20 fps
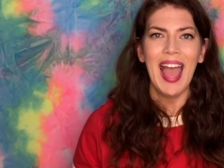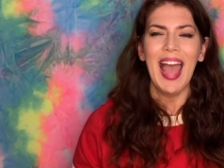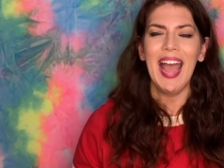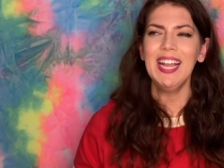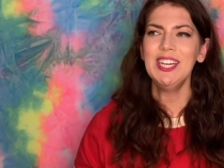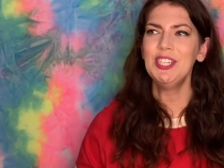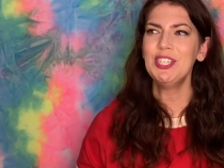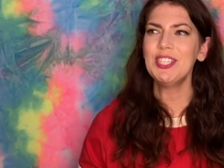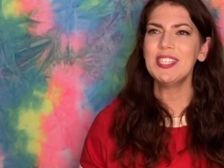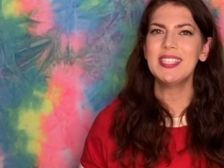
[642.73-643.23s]

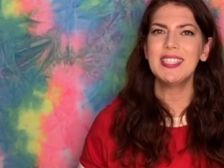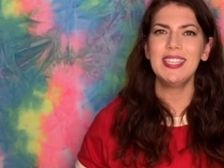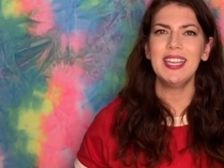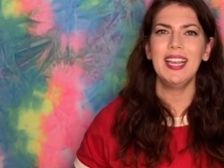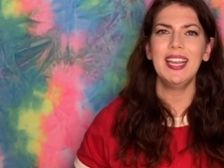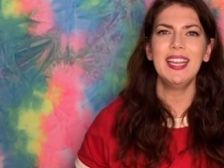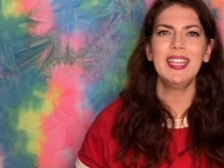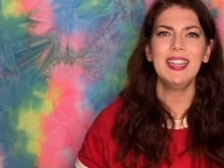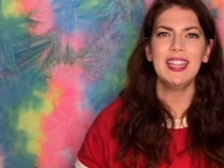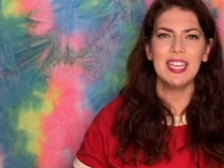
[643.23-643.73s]
And just
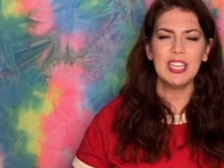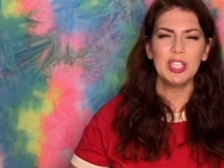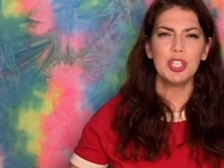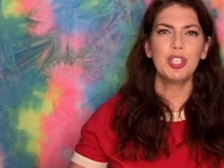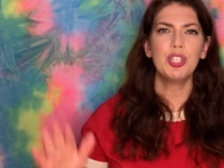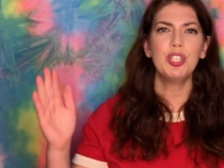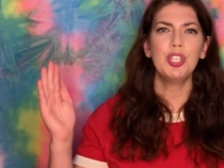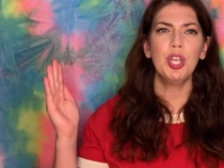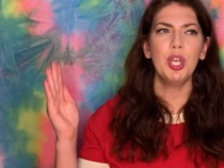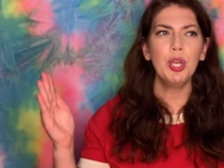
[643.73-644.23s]
seeing these
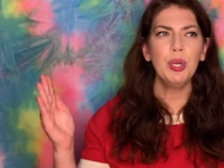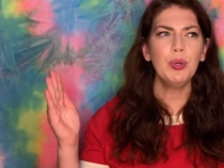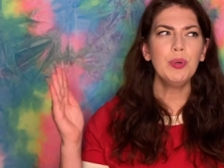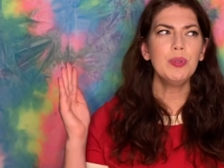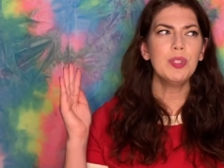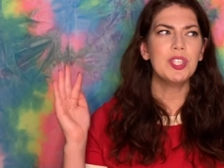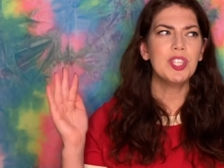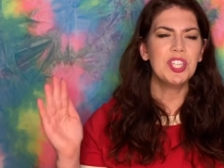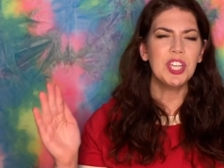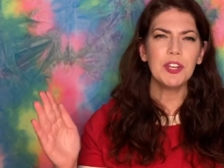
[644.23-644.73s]

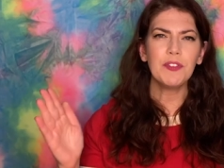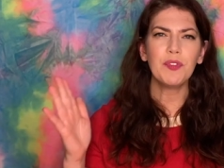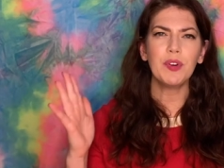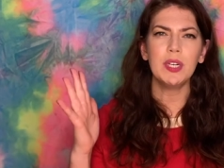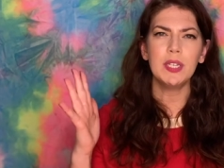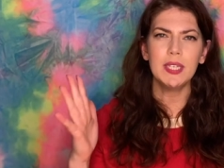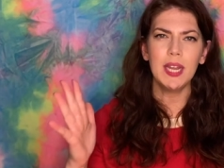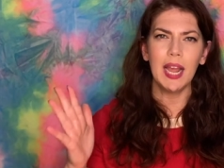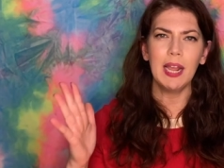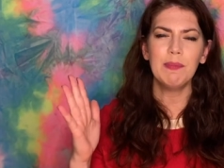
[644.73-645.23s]
two
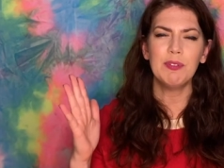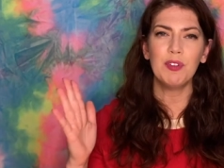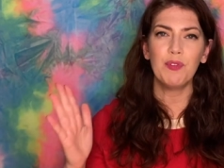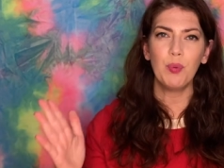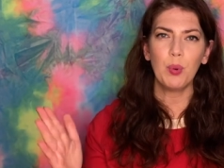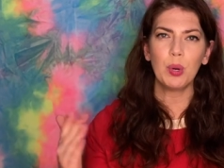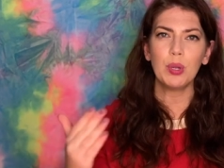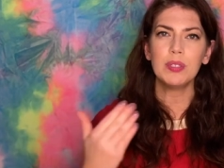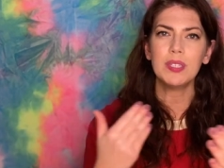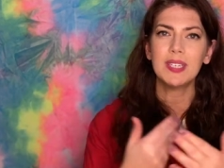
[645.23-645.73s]
different types of
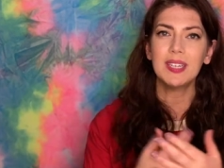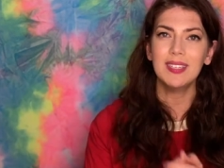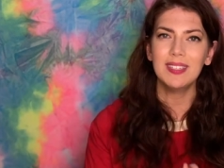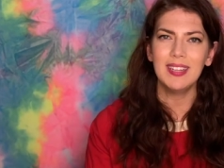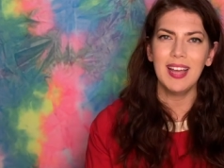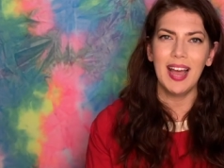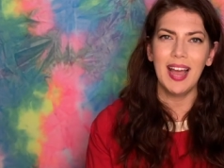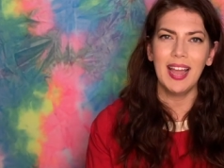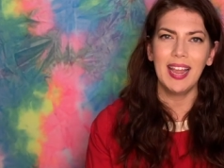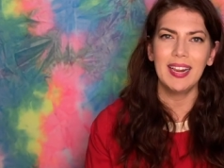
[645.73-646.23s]
worlds
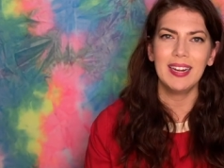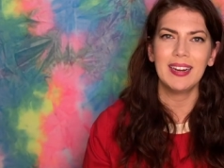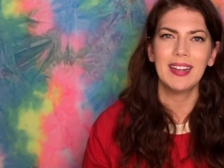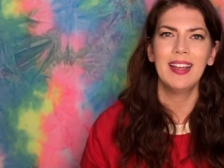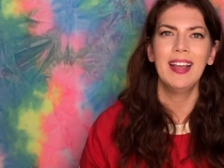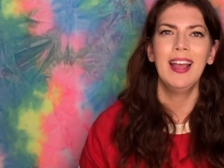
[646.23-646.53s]
collide